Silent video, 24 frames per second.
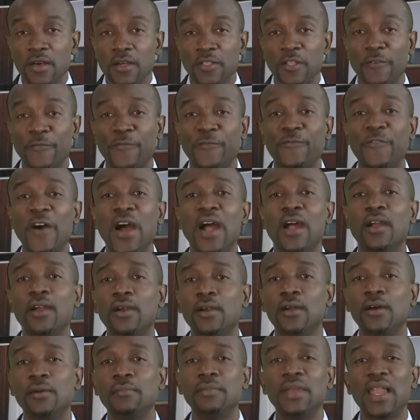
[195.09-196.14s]
The
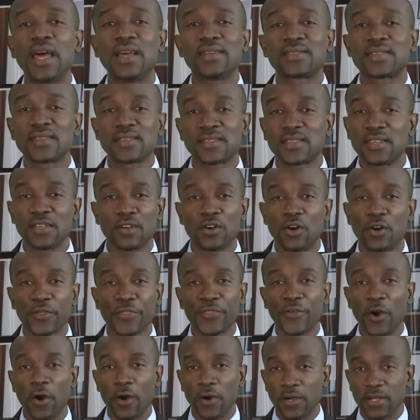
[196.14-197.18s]
Firearm Licensing
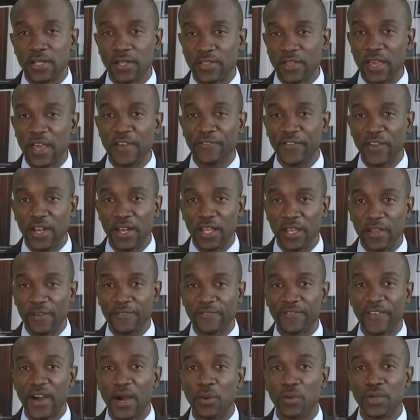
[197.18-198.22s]
Authority, the FLA,
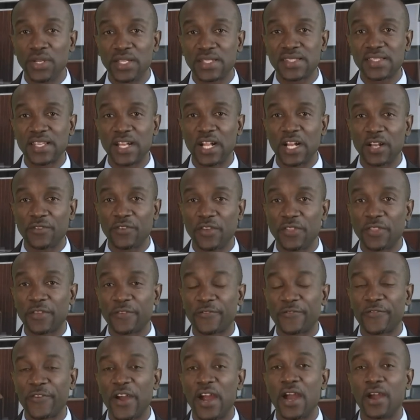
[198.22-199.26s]
found itself in the
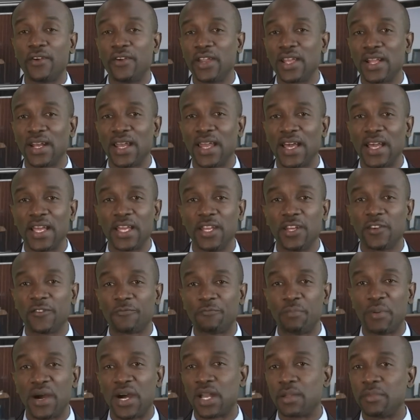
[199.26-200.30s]
firing line
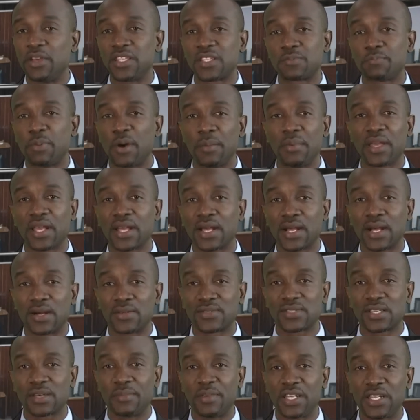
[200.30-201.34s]
of Parliament's Public
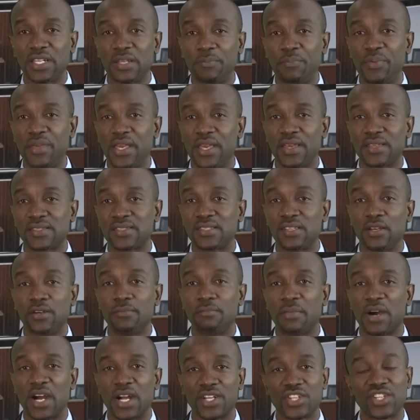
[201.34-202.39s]
Accounts Committee, PAC,
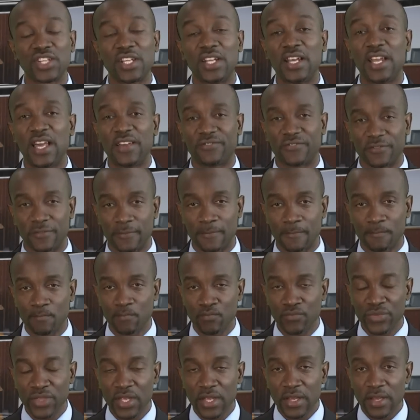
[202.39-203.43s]
on March 11.
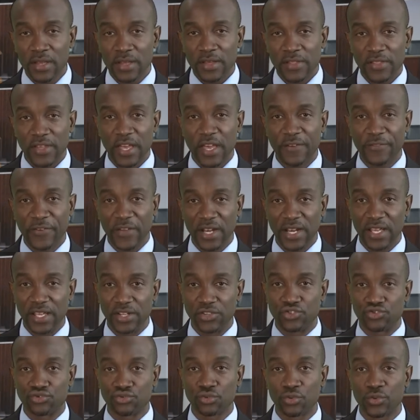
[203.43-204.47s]
The
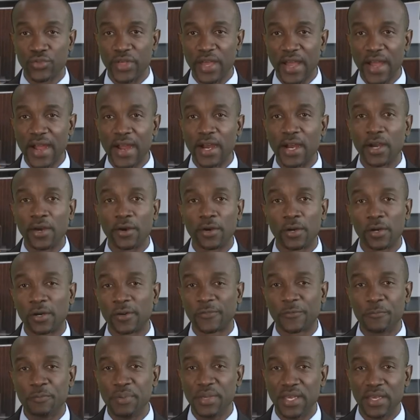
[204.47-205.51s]
FLA drew the ire
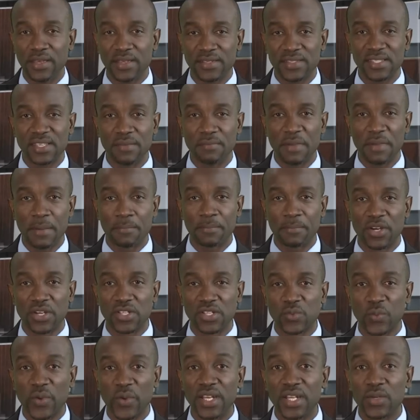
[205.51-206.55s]
of PAC
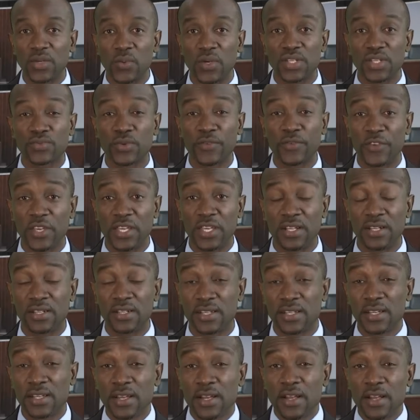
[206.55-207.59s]
members when it was
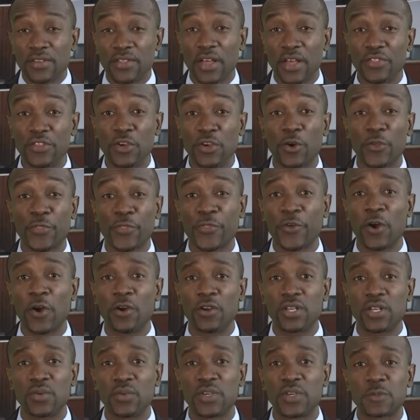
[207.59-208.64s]
revealed that the
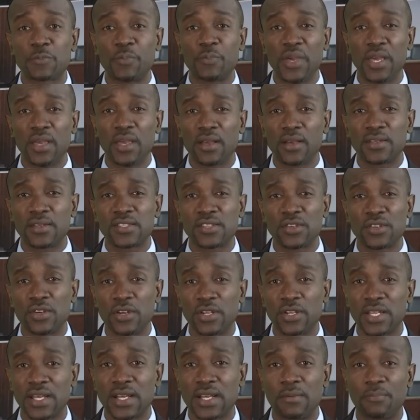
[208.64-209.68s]
authority was paying a
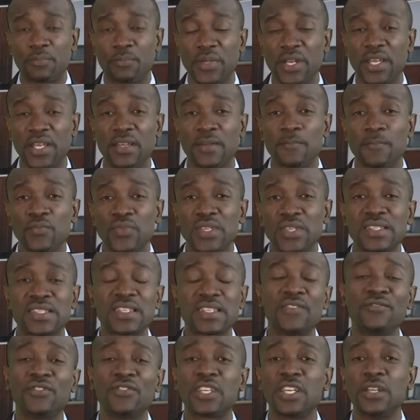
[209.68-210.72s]
security company
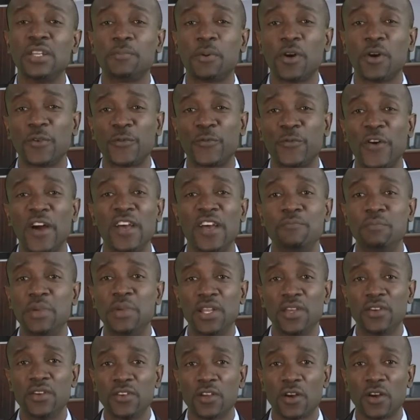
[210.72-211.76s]
$17.5
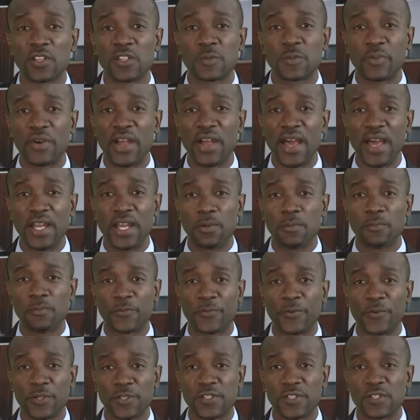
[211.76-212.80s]
million per annum
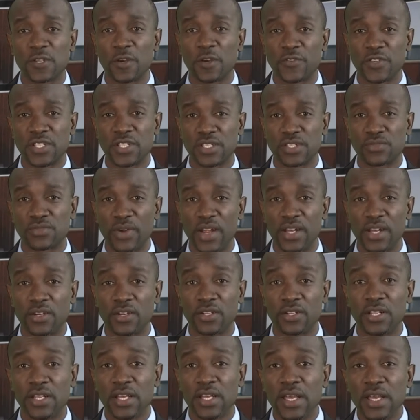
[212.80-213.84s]
for services
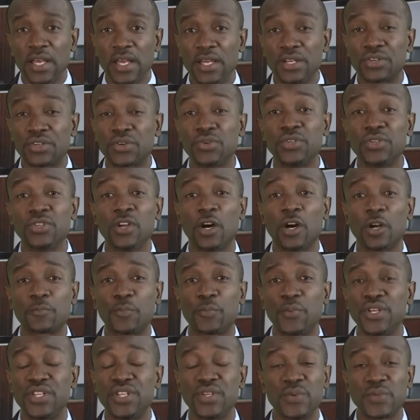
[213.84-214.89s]
rendered and could
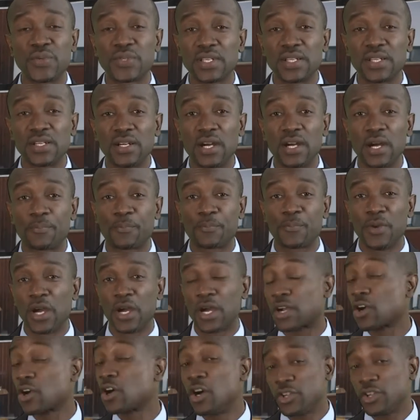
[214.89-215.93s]
not produce a,
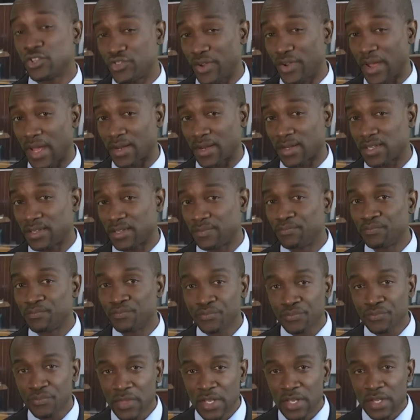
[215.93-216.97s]
a contract.
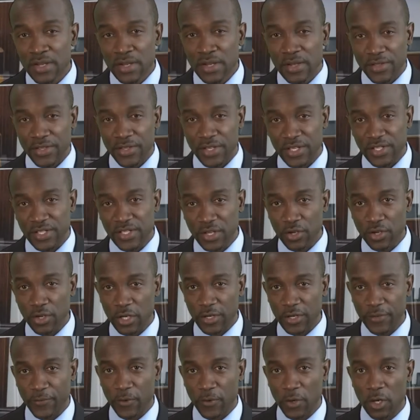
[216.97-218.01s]
The
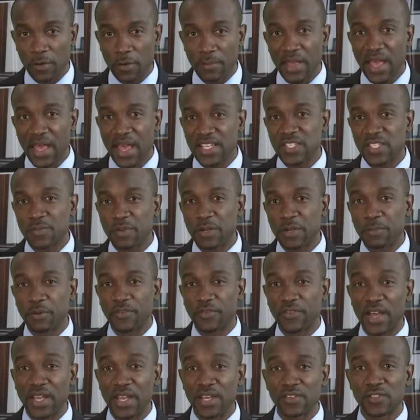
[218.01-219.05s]
security firm has been
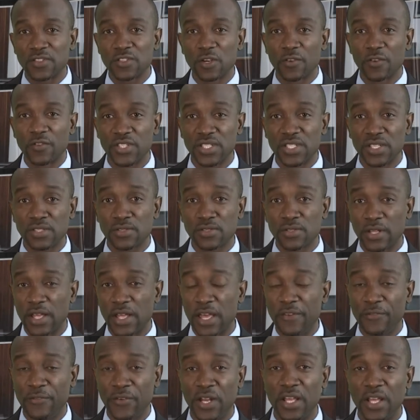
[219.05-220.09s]
providing services to
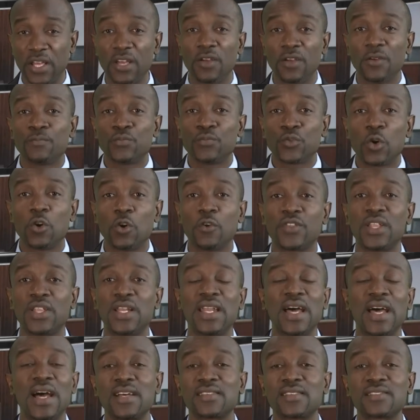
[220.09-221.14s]
the FLA over the
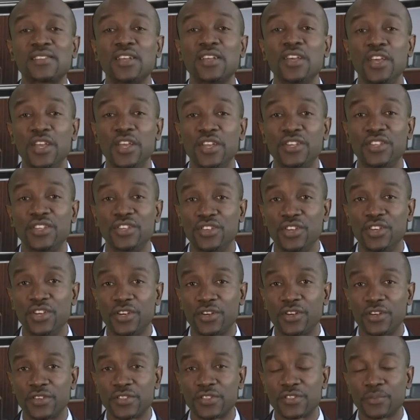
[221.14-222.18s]
last eight
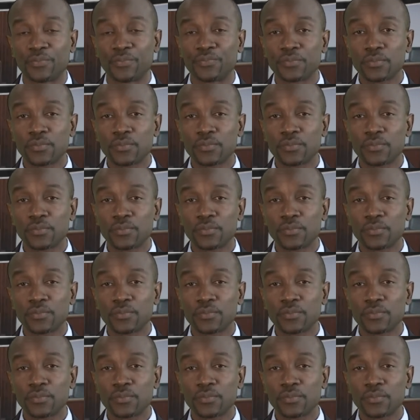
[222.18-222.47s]
years.